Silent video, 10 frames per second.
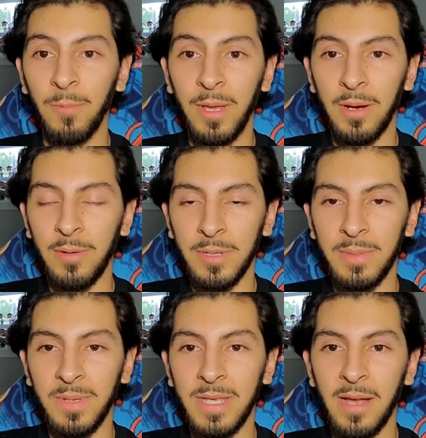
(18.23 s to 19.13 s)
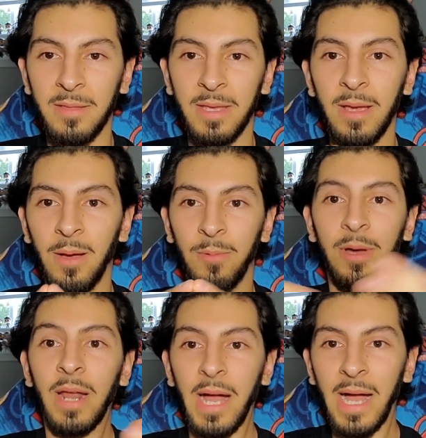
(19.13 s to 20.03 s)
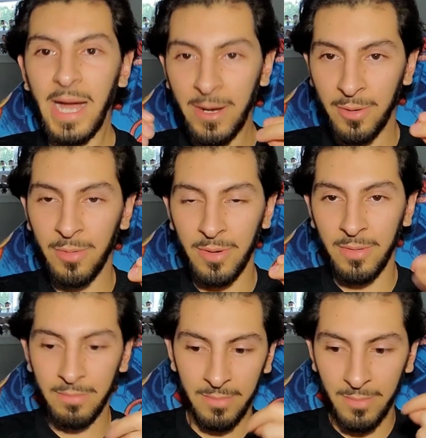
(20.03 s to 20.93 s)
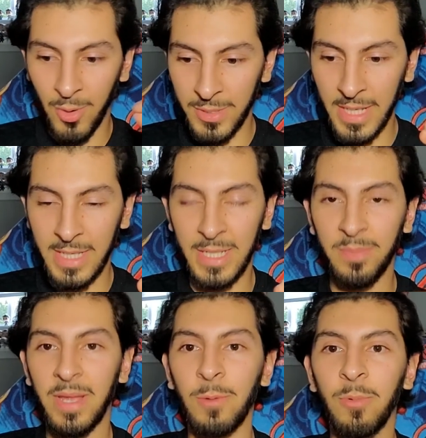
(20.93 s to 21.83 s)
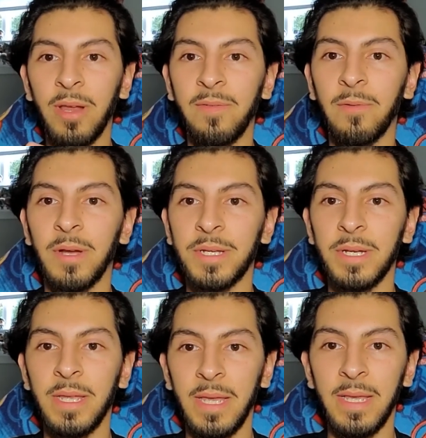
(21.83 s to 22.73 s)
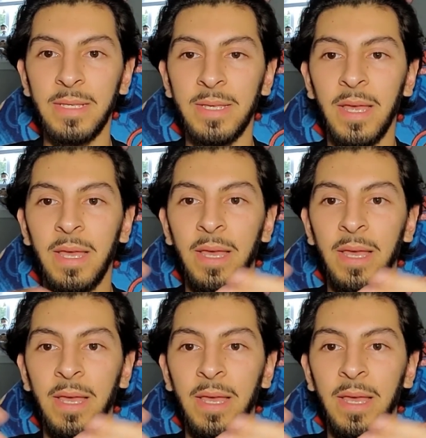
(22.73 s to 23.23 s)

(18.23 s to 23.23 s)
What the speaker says: We are going to be tackling what our most anticipated what if question is